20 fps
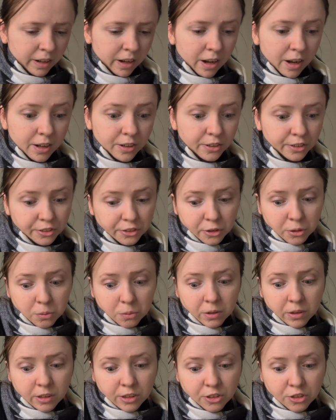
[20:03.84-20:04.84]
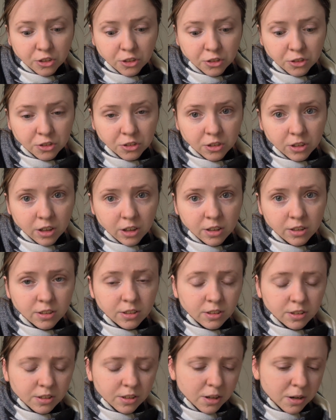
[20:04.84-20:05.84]
I don't know what I showed you
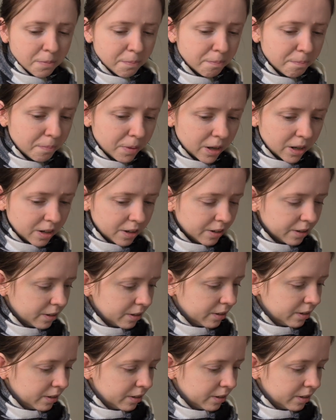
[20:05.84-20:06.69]
last, but